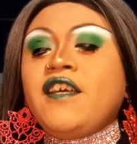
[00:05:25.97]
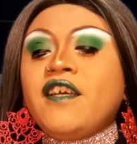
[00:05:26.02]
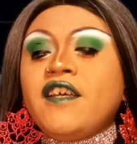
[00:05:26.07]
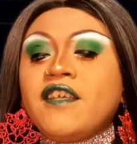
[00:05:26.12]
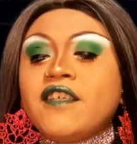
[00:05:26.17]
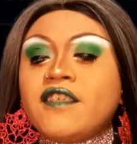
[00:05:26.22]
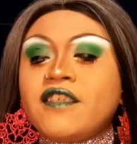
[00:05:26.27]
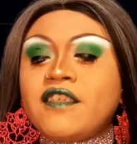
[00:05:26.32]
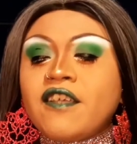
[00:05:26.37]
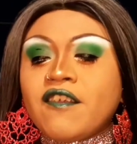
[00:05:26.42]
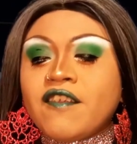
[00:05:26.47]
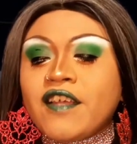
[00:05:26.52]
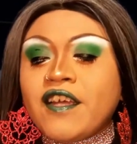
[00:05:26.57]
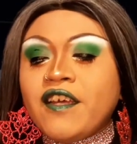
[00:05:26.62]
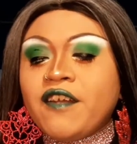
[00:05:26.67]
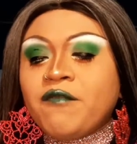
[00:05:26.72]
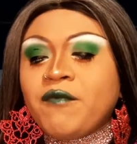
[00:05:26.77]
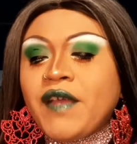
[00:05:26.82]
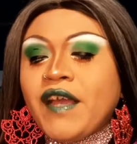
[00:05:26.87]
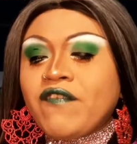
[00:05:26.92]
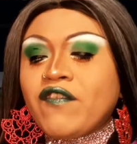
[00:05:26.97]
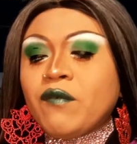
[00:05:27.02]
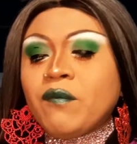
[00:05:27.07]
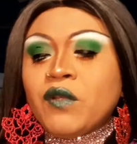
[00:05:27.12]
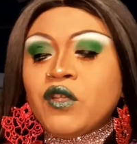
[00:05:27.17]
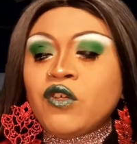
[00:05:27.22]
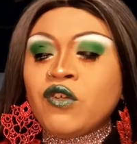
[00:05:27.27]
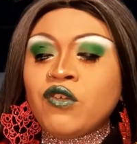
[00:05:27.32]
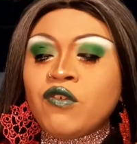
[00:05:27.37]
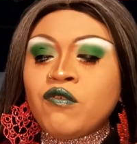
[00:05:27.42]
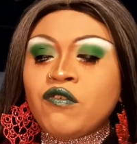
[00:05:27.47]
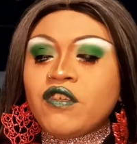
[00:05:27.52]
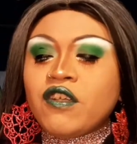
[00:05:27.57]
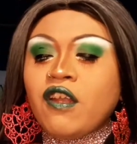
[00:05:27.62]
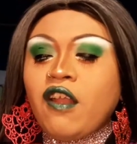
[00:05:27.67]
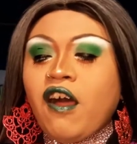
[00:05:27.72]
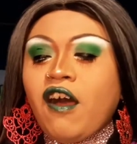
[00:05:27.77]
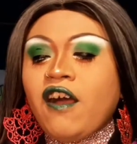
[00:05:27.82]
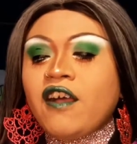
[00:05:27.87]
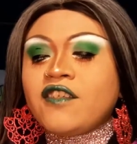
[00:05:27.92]
So then we have the blue
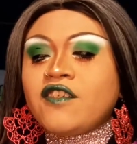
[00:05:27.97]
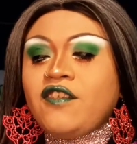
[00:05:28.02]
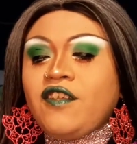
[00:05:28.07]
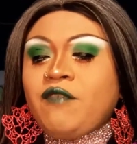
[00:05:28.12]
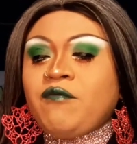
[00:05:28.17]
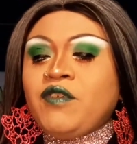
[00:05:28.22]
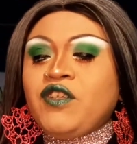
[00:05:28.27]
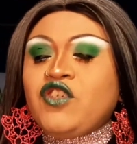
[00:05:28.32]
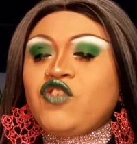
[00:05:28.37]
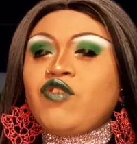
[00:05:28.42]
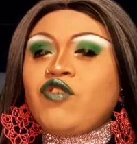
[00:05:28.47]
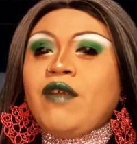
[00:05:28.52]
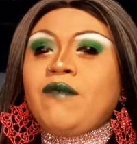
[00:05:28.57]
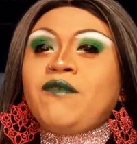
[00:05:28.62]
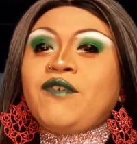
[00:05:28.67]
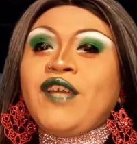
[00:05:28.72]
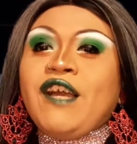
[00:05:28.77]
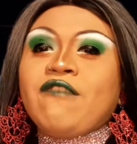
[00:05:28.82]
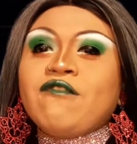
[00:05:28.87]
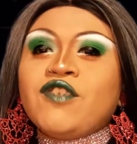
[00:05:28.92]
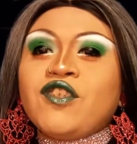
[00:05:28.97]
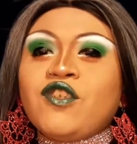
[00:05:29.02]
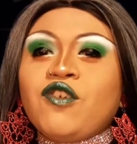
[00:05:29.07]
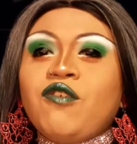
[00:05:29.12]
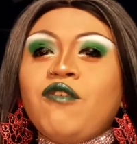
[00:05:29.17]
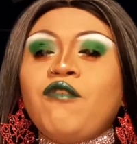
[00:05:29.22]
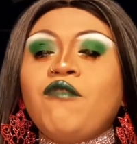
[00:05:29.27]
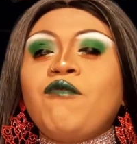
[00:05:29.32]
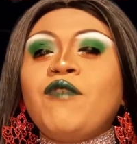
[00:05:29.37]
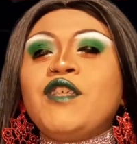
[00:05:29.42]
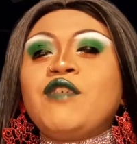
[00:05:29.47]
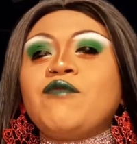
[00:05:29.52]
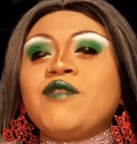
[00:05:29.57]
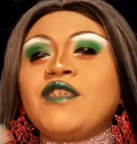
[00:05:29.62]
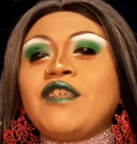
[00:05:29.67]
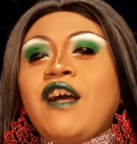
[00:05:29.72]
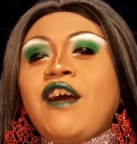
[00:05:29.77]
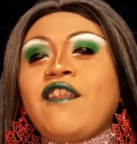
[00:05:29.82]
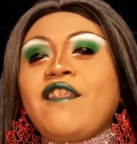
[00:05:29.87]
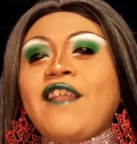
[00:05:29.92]
lost, so they went to tribal council, which was
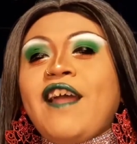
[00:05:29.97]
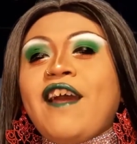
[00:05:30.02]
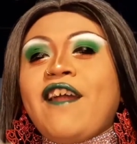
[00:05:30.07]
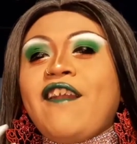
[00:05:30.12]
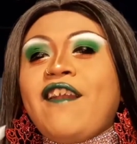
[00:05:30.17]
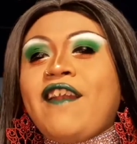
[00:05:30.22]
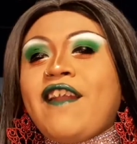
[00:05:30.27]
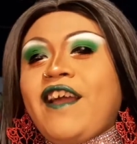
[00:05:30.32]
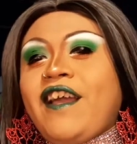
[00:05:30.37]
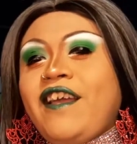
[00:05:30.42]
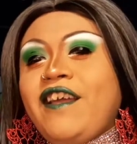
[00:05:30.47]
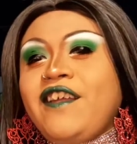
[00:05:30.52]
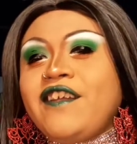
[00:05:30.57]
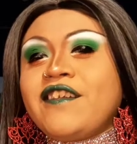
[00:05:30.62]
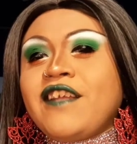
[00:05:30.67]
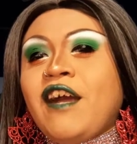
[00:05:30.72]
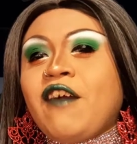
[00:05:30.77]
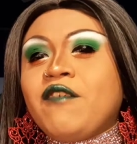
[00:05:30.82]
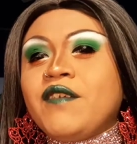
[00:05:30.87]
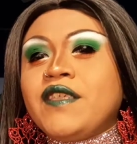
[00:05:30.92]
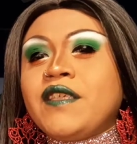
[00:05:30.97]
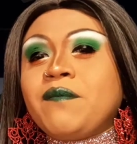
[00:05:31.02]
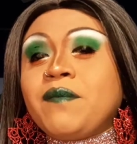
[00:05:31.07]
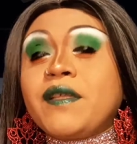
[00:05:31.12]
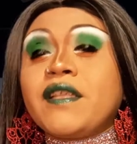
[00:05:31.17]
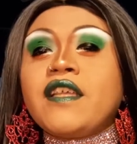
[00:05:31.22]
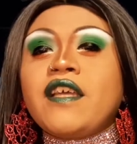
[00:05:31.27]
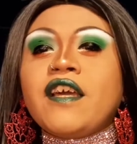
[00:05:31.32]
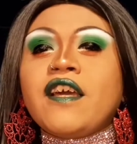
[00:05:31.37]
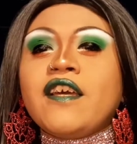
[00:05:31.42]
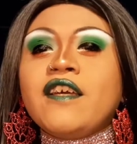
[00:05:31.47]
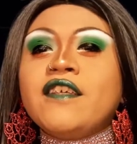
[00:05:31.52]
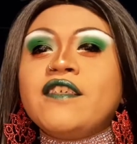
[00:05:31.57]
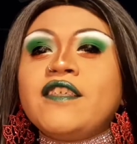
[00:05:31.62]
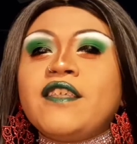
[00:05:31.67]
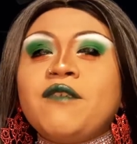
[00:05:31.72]
not that night, how it typically is.